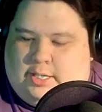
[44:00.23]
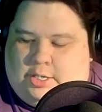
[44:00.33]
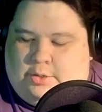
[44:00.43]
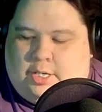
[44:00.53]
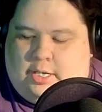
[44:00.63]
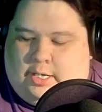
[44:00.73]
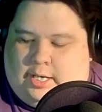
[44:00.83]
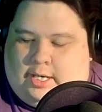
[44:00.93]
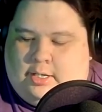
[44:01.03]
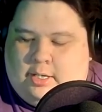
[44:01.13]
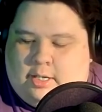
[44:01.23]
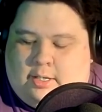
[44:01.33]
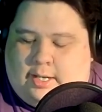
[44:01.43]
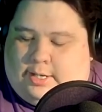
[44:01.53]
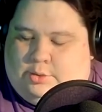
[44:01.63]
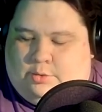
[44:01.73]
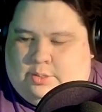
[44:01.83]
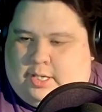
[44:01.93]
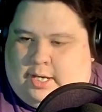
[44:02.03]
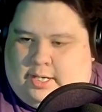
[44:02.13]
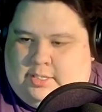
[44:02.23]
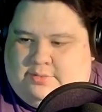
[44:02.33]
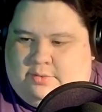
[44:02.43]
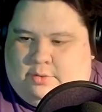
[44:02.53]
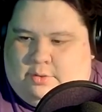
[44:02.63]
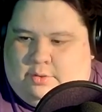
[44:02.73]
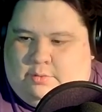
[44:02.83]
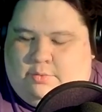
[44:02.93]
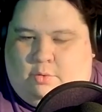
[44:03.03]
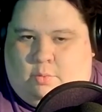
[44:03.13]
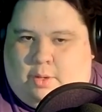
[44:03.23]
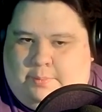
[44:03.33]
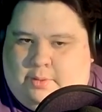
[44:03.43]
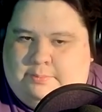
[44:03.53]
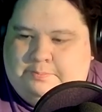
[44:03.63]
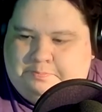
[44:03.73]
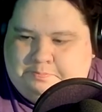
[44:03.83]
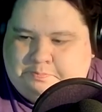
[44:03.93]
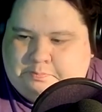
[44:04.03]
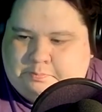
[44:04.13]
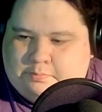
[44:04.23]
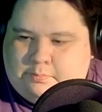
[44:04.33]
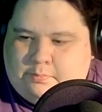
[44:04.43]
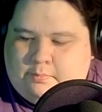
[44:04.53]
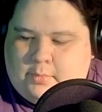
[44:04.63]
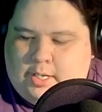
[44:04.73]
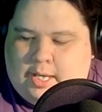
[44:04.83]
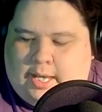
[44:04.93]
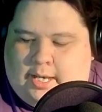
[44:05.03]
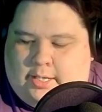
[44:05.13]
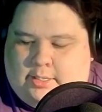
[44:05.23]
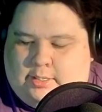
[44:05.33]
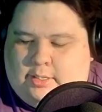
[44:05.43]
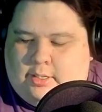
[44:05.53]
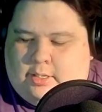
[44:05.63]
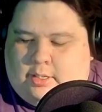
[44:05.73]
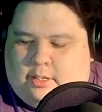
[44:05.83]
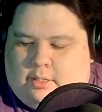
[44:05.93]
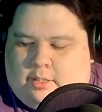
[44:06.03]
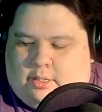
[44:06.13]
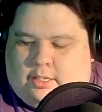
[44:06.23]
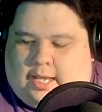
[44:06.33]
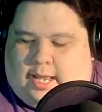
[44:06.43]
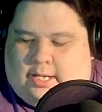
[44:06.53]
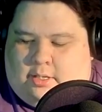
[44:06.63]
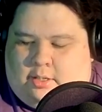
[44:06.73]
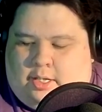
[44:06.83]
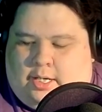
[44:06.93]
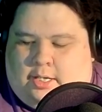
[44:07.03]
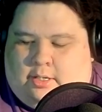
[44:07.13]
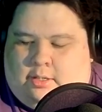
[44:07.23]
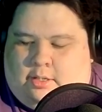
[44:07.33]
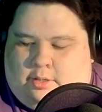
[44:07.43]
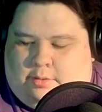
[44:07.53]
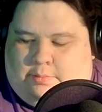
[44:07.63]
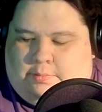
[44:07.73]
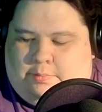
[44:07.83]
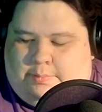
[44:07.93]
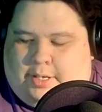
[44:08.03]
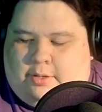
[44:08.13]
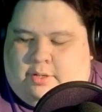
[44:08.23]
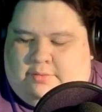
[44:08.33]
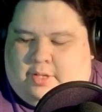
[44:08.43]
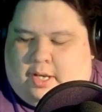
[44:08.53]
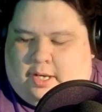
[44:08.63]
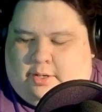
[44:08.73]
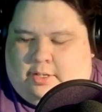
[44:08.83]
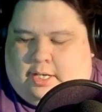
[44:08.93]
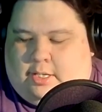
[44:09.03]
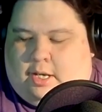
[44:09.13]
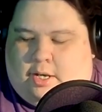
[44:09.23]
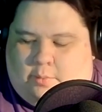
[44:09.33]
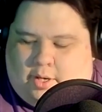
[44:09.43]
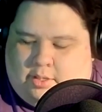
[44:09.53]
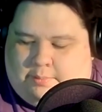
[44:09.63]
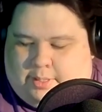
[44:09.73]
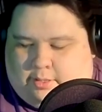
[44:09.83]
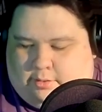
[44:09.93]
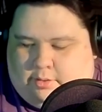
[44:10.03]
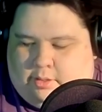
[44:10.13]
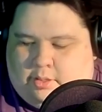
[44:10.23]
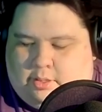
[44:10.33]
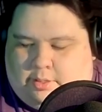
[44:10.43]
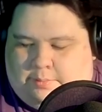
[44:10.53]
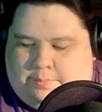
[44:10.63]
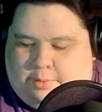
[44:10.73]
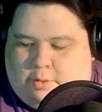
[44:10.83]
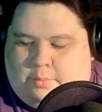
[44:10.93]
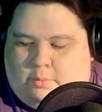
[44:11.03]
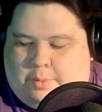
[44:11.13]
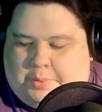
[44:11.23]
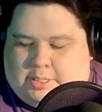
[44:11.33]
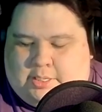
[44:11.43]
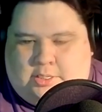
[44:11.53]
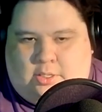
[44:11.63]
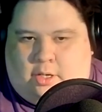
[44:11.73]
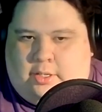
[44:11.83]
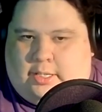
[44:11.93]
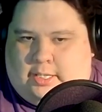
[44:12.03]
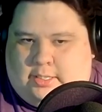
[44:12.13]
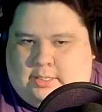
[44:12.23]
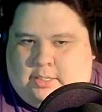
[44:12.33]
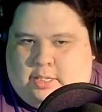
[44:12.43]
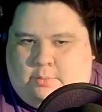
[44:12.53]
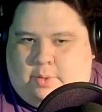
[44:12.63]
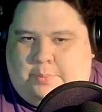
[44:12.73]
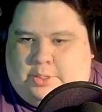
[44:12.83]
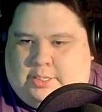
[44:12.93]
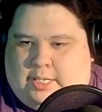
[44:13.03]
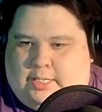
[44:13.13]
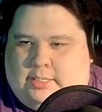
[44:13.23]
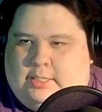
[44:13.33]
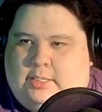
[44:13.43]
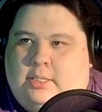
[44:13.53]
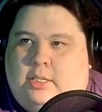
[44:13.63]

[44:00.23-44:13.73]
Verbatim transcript: that you can get natural dyes for for wampum. And that in the belt of the high in the Hiawatha Belt, the purple represents darkness. It represents